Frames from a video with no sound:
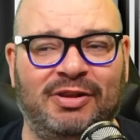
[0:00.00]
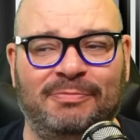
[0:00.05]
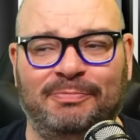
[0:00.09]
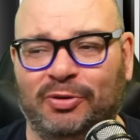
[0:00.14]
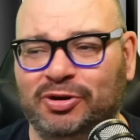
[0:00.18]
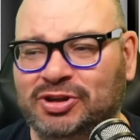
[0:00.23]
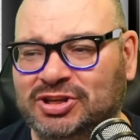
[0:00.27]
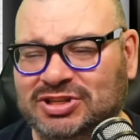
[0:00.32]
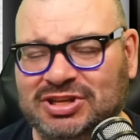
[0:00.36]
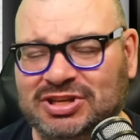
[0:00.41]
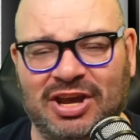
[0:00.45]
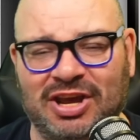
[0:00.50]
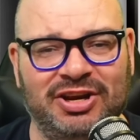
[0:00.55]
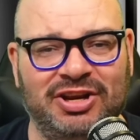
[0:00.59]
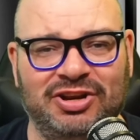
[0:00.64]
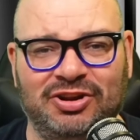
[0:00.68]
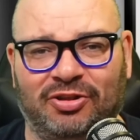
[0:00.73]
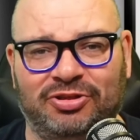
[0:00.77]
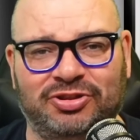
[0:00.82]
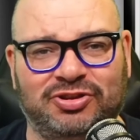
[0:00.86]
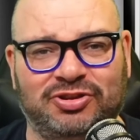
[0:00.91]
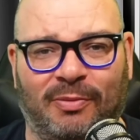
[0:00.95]
but certainly
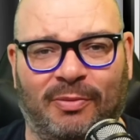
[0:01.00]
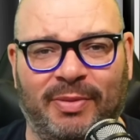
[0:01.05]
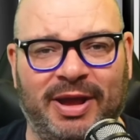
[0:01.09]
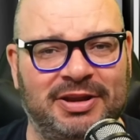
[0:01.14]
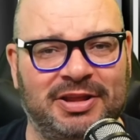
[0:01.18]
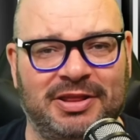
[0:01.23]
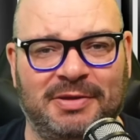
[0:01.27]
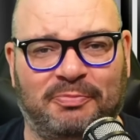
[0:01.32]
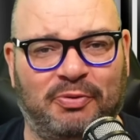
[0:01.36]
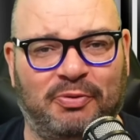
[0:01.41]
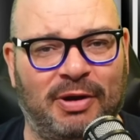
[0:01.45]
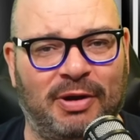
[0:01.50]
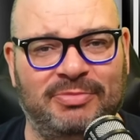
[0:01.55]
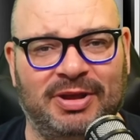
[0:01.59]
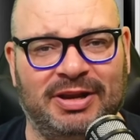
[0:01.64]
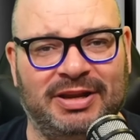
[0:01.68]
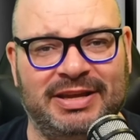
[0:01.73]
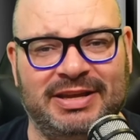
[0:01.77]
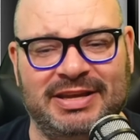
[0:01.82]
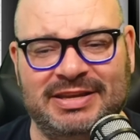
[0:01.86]
not top end of the Premier League.